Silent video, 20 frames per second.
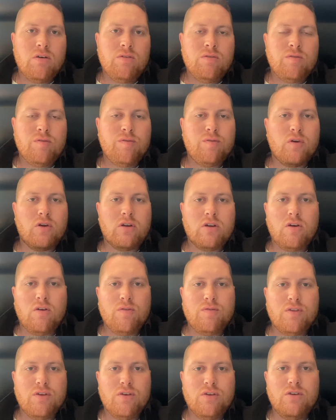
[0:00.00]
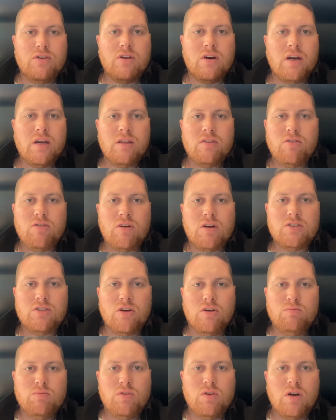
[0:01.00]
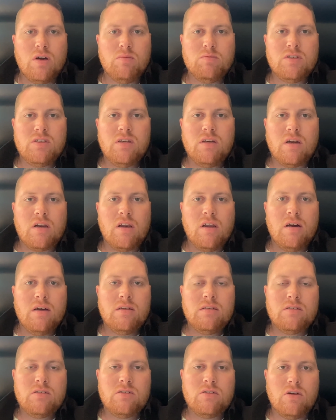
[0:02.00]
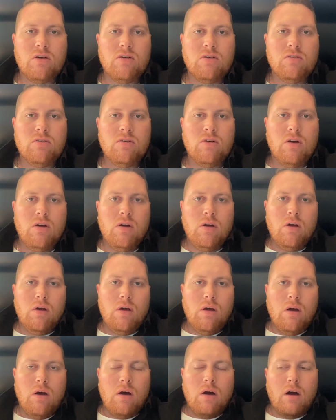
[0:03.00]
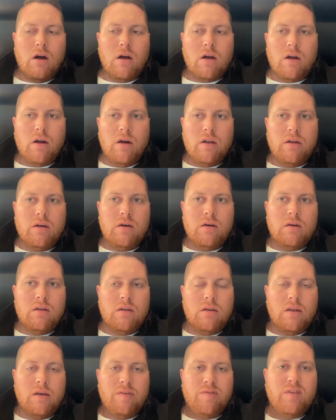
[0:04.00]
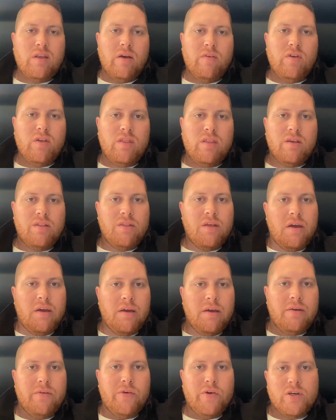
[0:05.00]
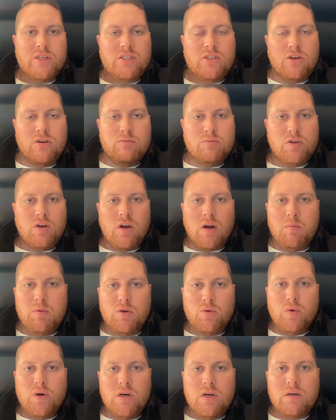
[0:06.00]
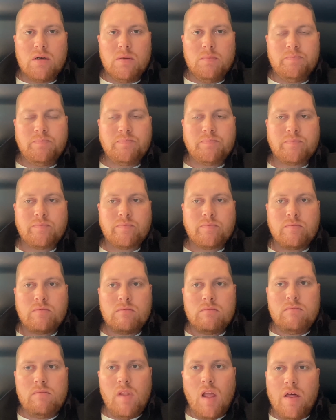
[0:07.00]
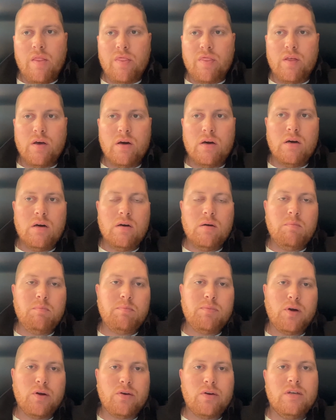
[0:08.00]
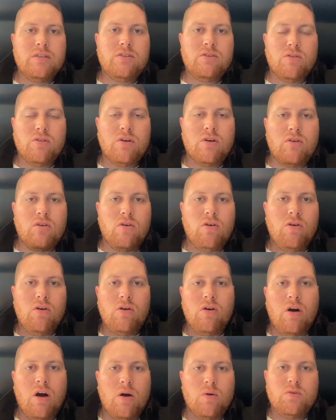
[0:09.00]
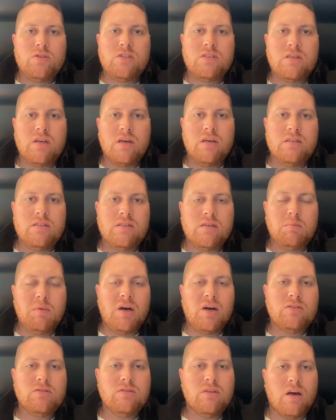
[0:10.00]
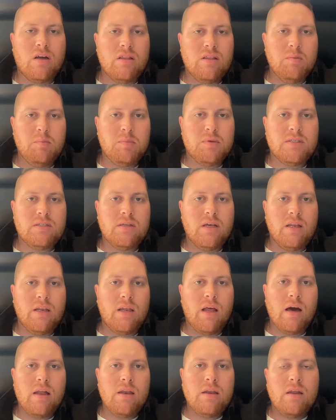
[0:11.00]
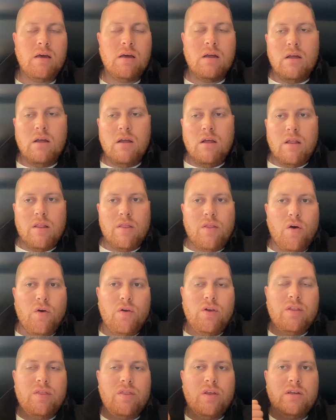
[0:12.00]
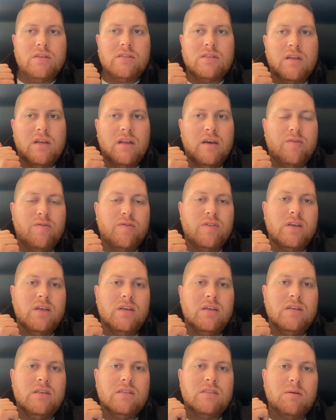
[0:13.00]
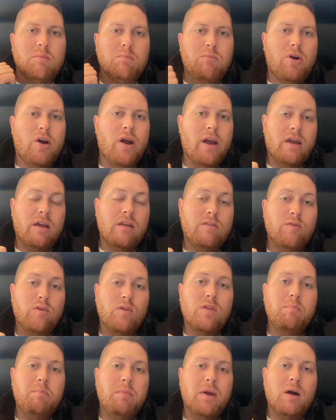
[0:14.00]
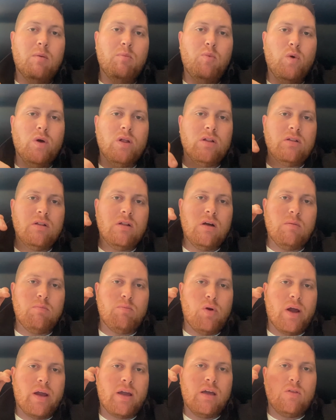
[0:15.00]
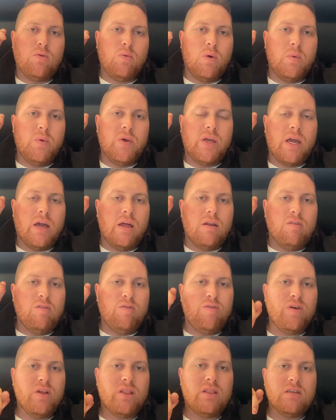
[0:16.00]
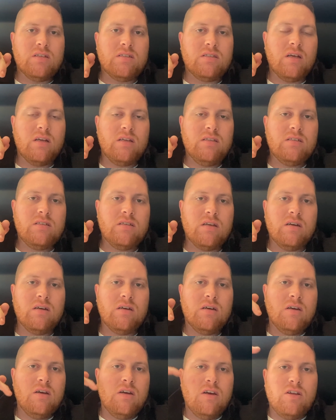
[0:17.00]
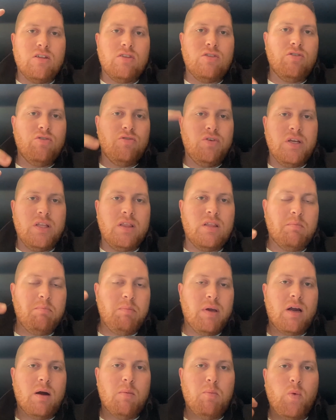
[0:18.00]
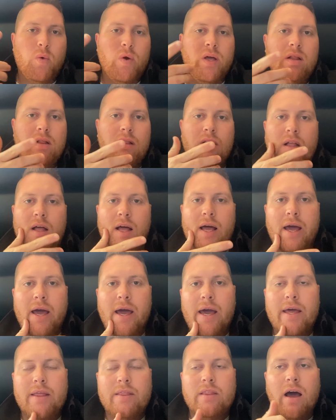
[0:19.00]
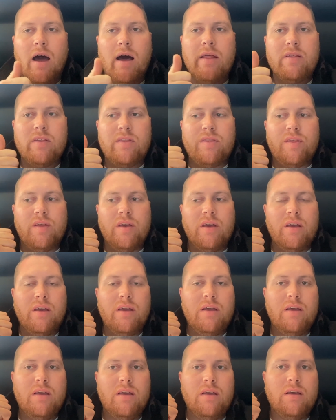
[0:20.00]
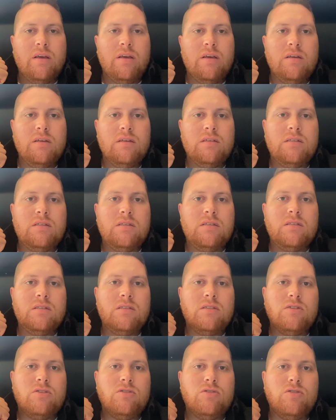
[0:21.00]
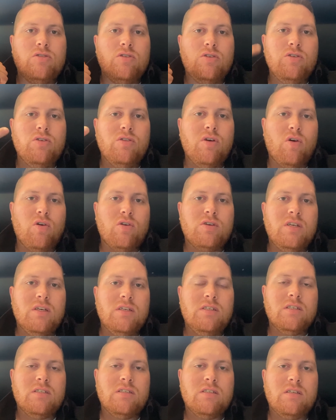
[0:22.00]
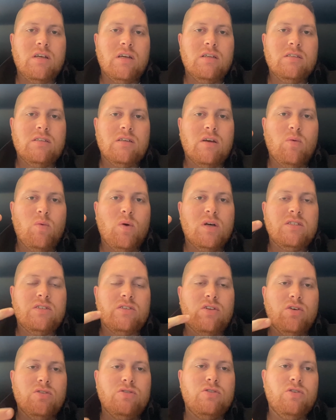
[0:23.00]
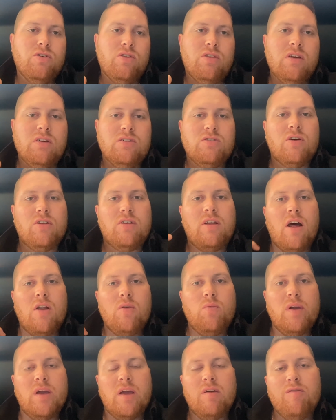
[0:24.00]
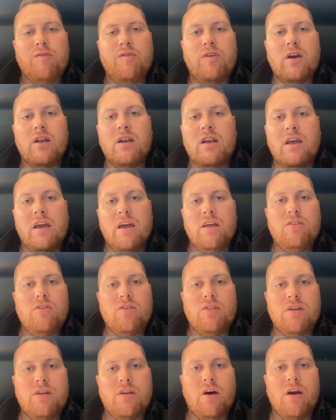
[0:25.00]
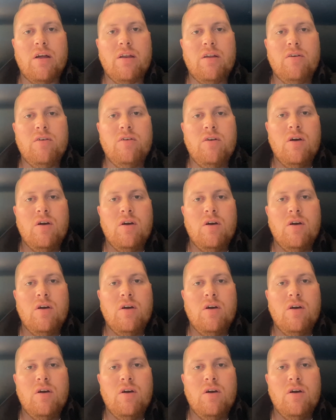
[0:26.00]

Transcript: Friday afternoon I had to rush home to come see a client, so I kinda left everything there and rushed home to come and work. The progress on the car, I would say it's about 90% done. The only things left is a bracket for the pickup wheel, a bracket where we can fit the sensor to read the pickup wheel, and the other thing is to do the oxygen sensor. Once those two things are done, we can finally head to the dyno,